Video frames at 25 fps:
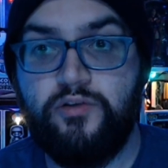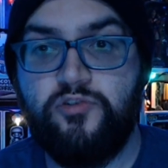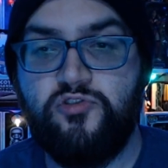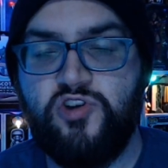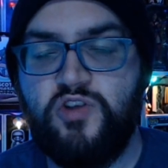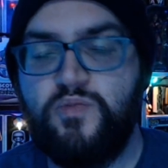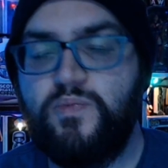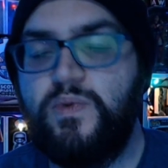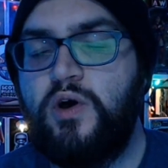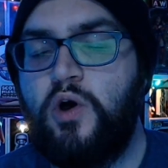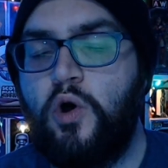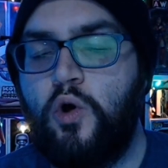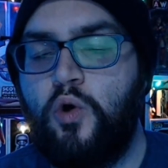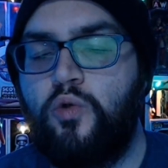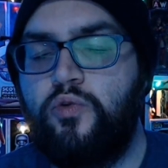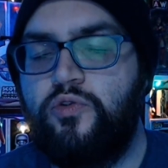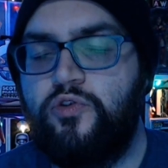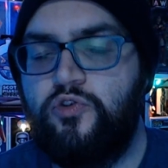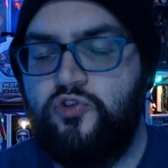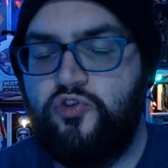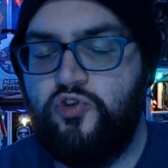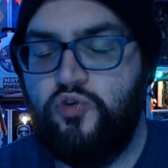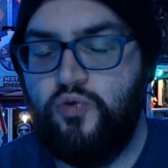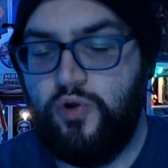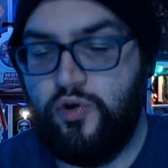She's
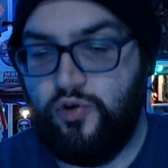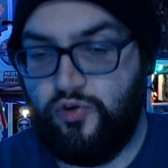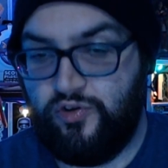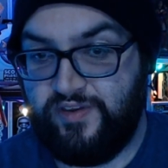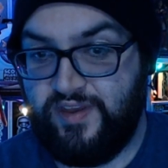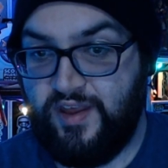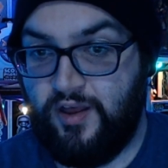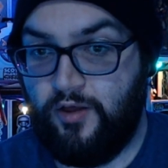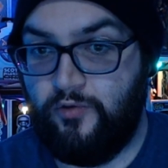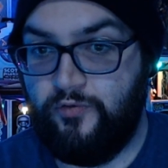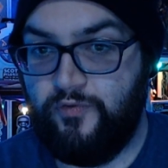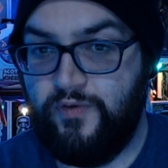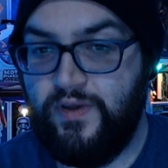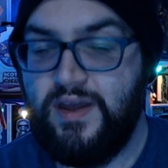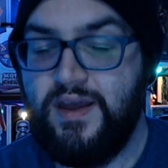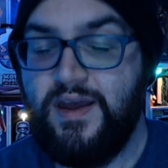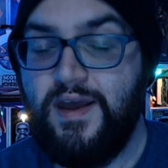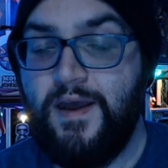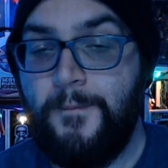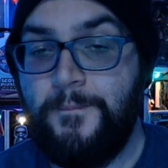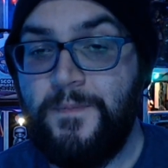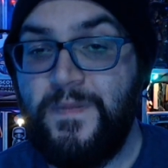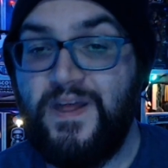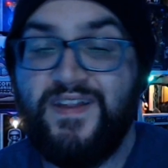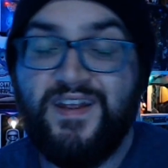beholden to herself,
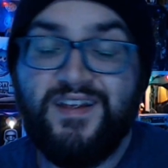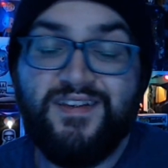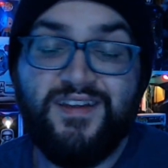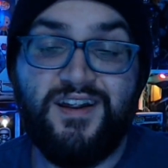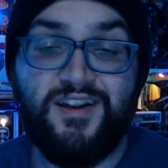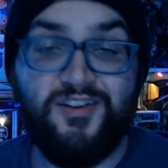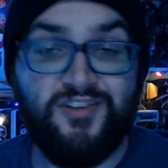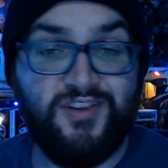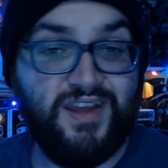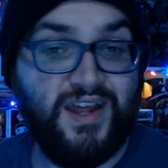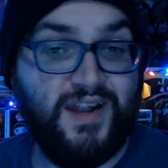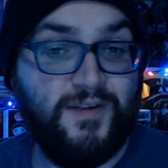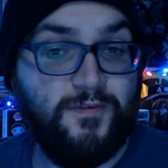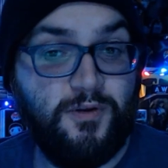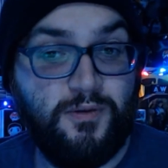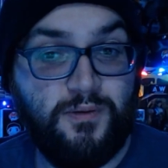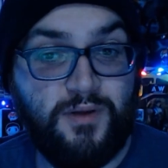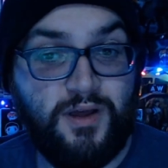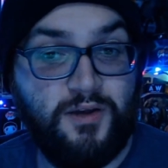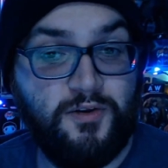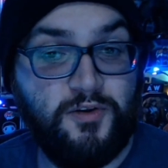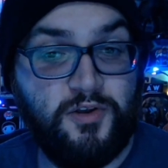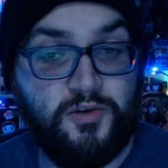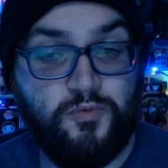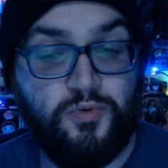and that's honestly kind of a, a,